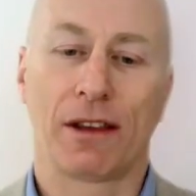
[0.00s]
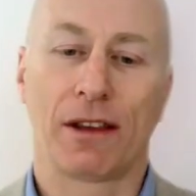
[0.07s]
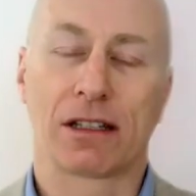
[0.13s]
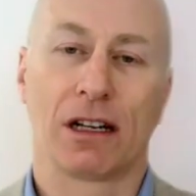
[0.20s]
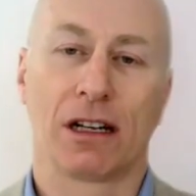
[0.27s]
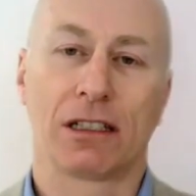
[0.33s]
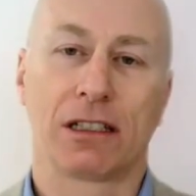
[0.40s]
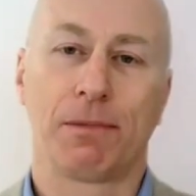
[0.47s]
there's
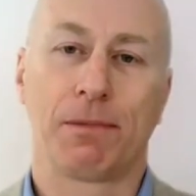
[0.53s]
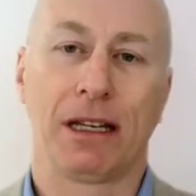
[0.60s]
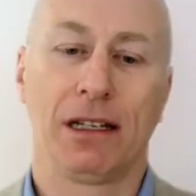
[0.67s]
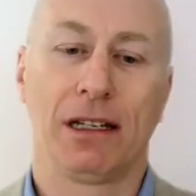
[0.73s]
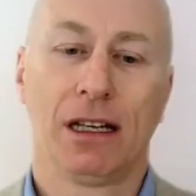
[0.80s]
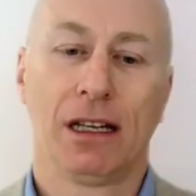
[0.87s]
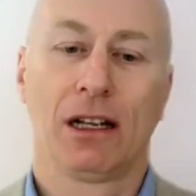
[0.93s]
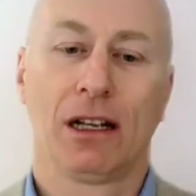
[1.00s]
going to
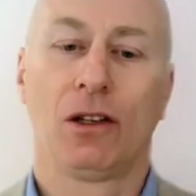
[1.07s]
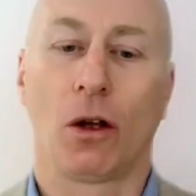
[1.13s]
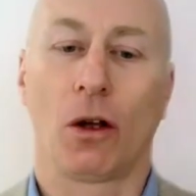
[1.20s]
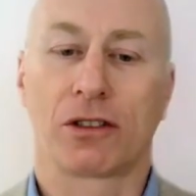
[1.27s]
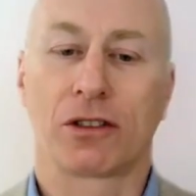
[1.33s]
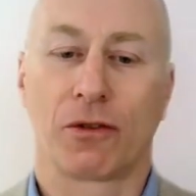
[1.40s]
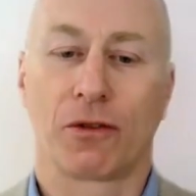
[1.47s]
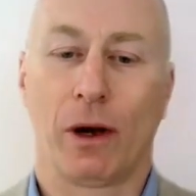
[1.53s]
be
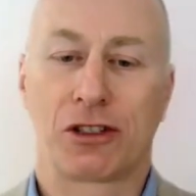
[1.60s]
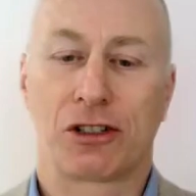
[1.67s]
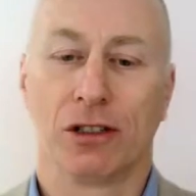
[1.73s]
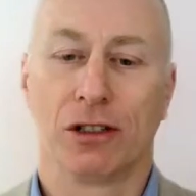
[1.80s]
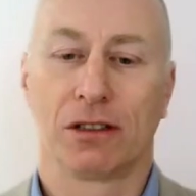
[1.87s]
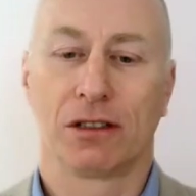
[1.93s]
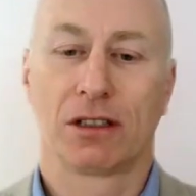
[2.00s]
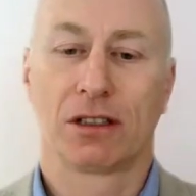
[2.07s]
lots of
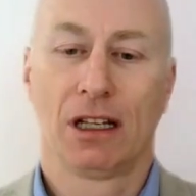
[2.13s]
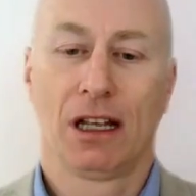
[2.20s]
questions.